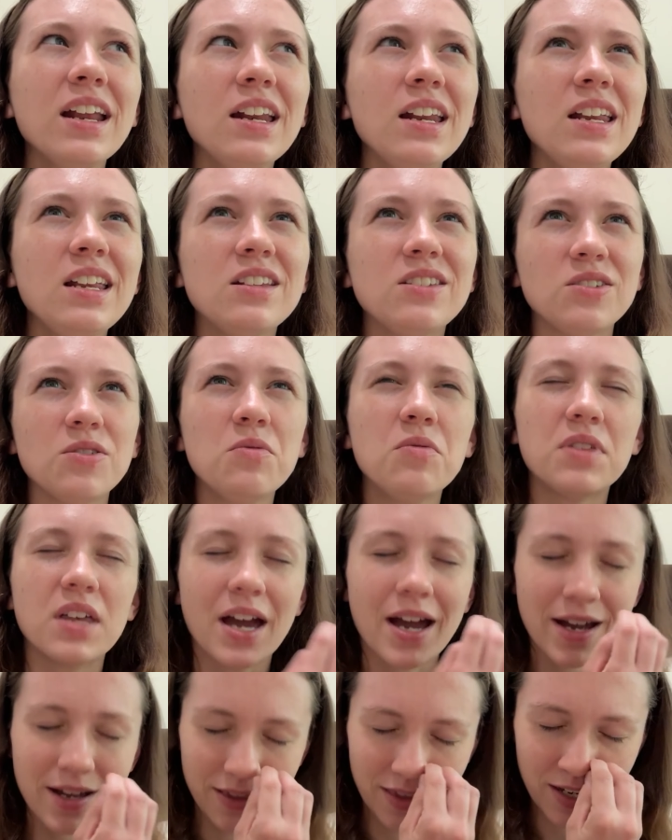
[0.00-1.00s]
he do
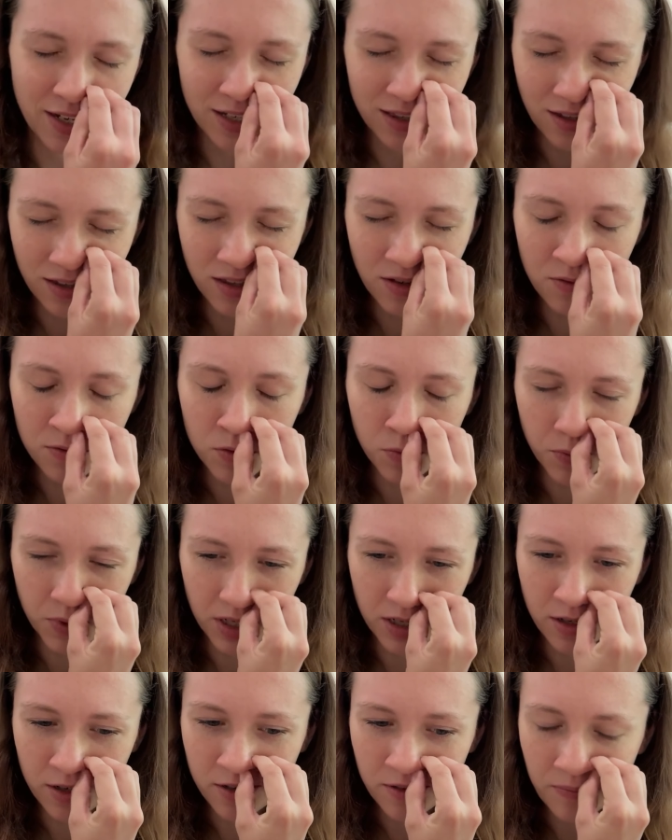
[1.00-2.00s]
that? Like, I thought that was
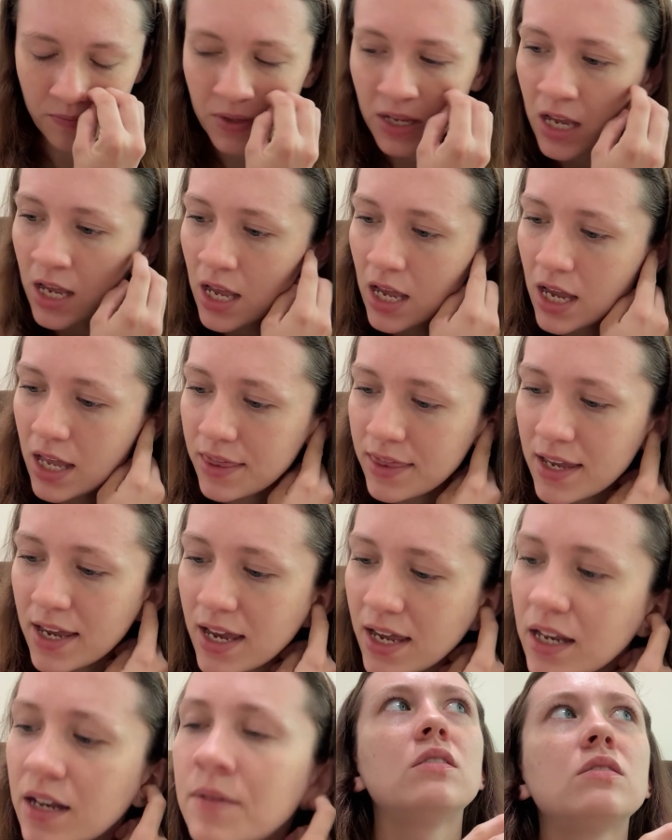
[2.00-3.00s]
weird. And
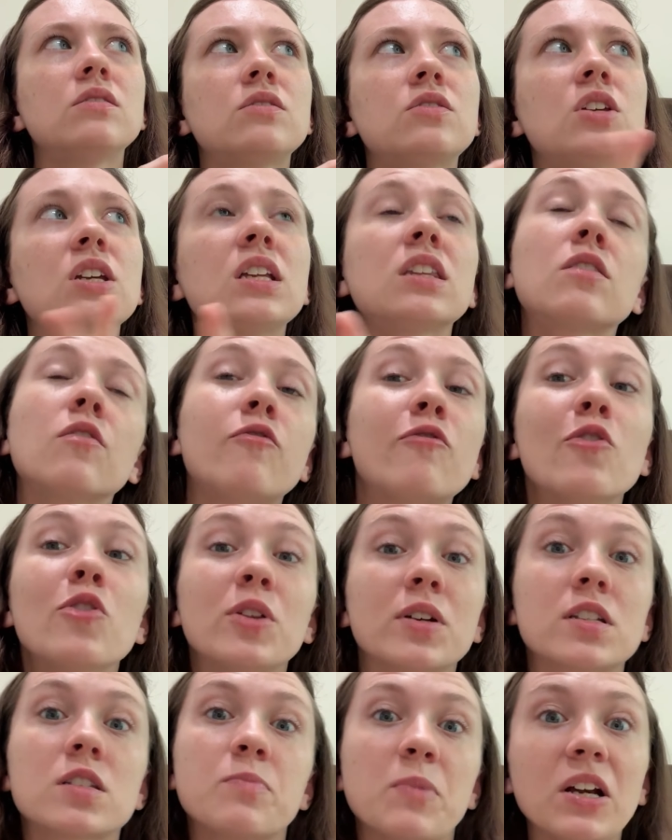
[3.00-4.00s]
then to get the
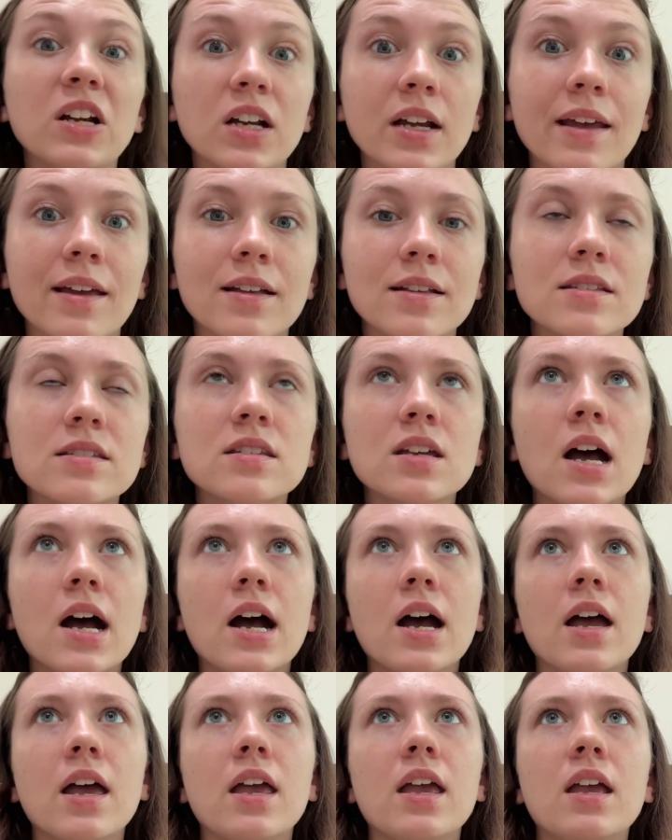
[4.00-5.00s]
full experience,
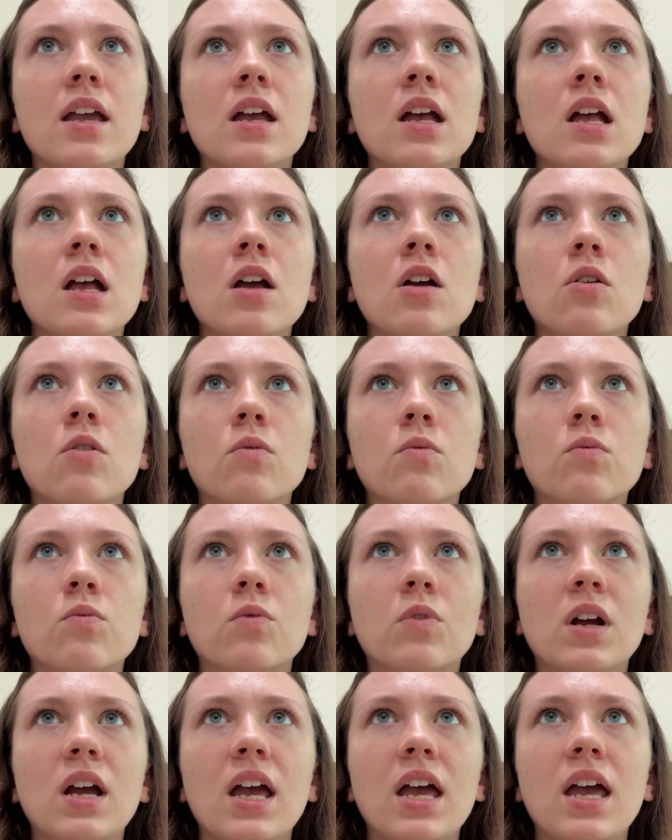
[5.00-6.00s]
I
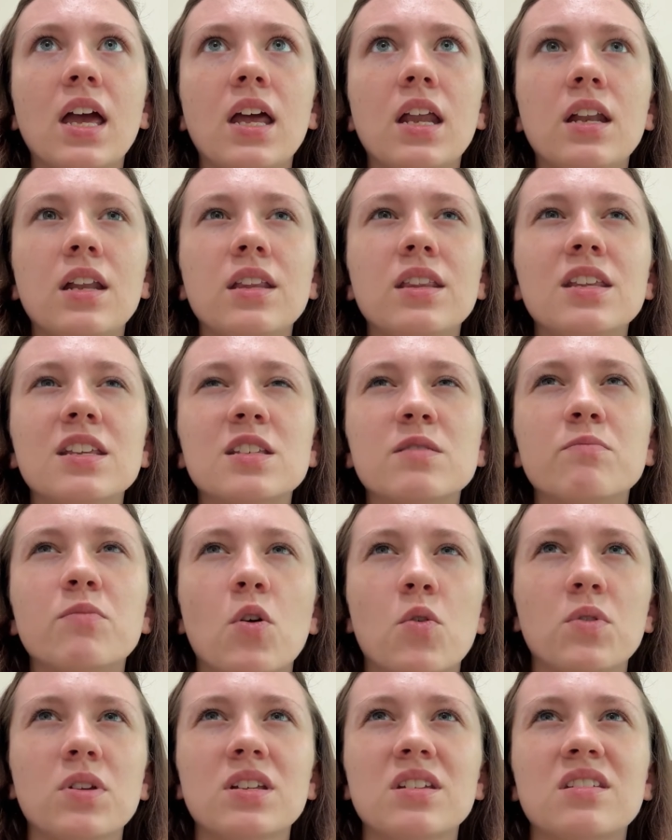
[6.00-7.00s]
read this
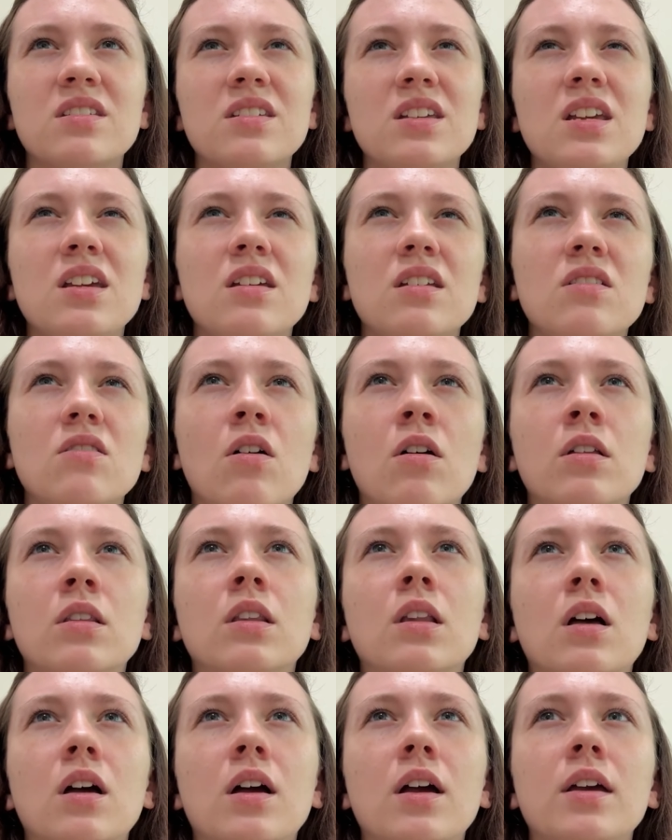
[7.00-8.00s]
bonus scene
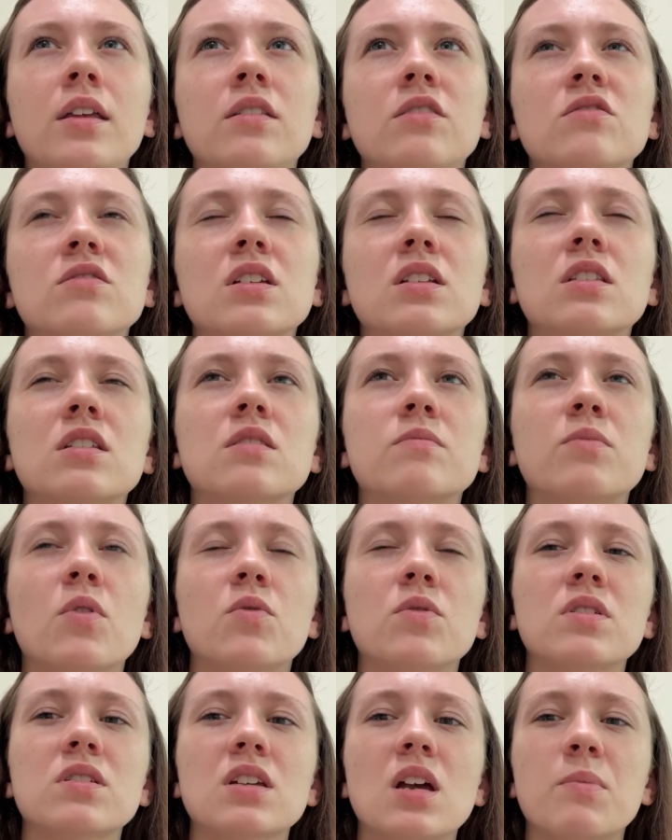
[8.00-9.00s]
online. There's like this
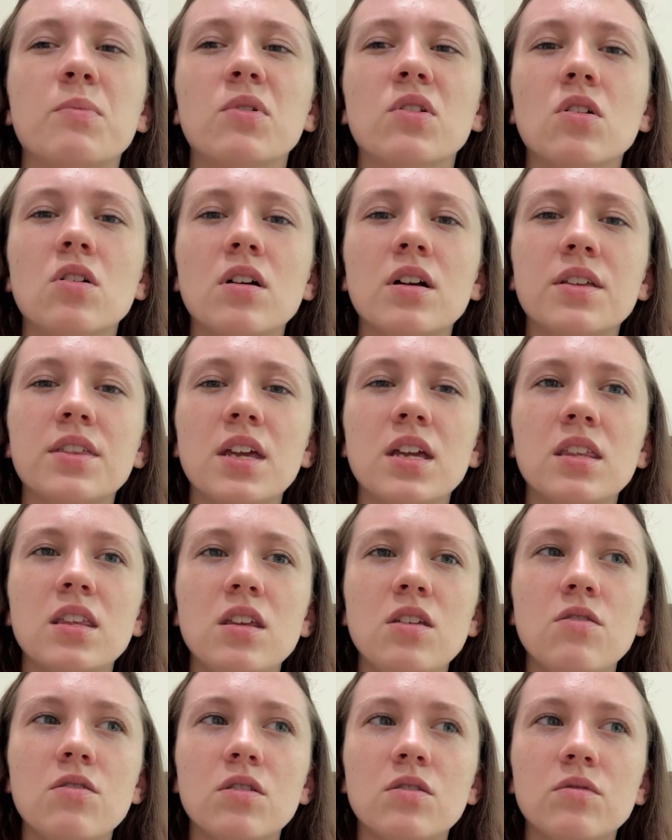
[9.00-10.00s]
bonus epilogue thing
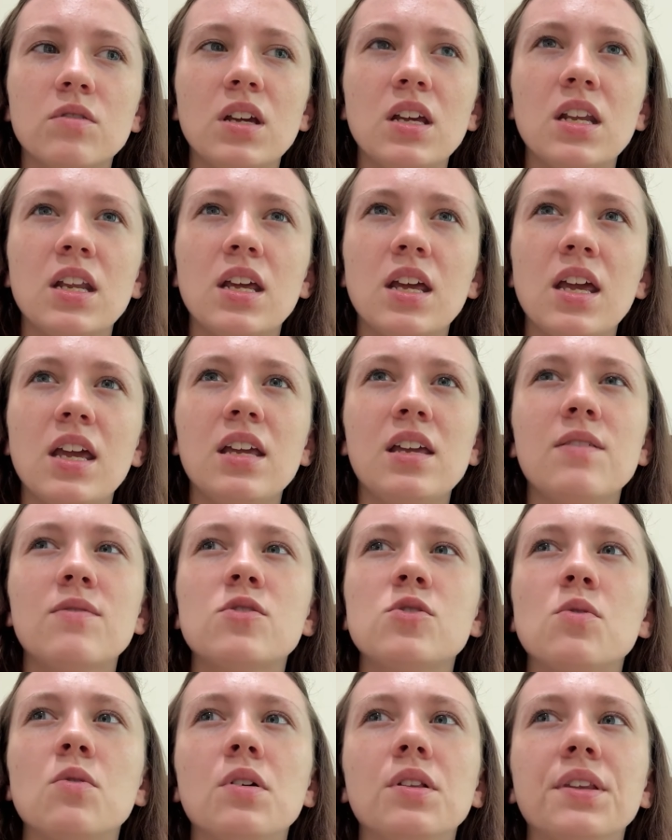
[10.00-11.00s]
that you can read. It
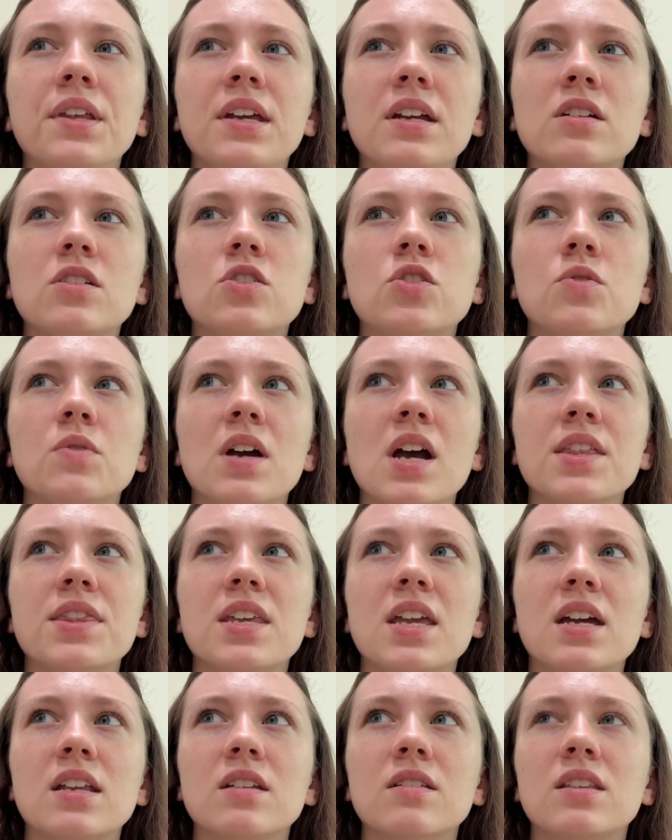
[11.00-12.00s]
gives you a link to it at
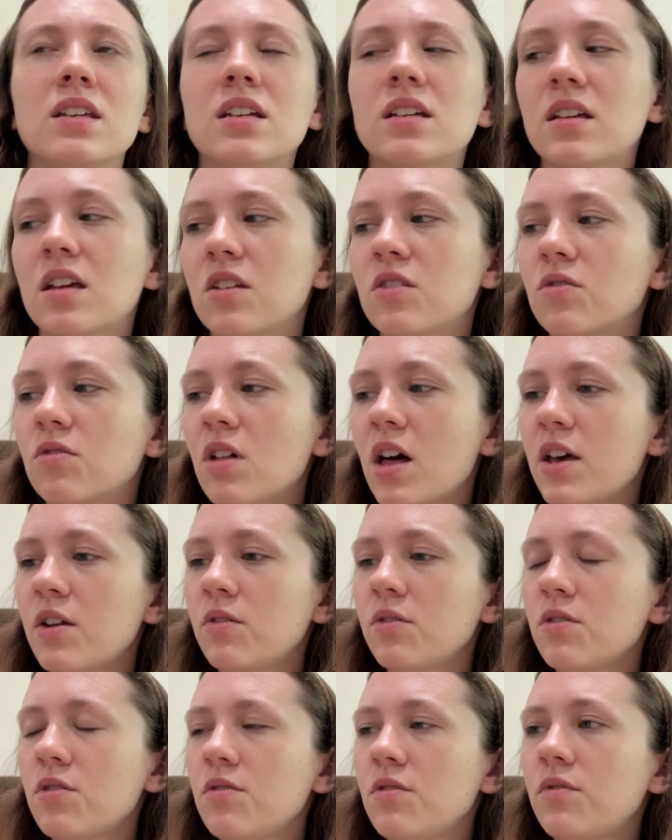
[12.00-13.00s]
the end of the Kindle. I
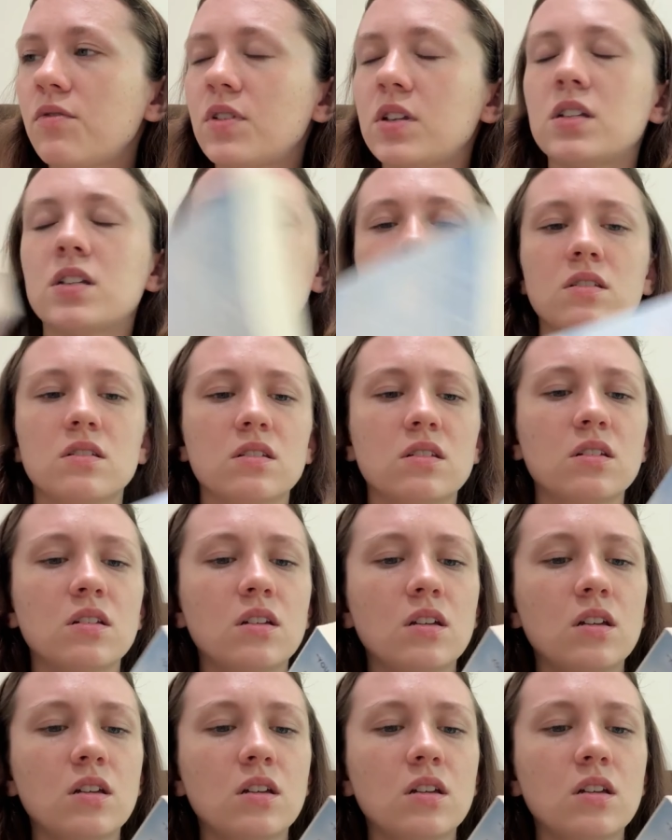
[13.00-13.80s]
don't know if it does.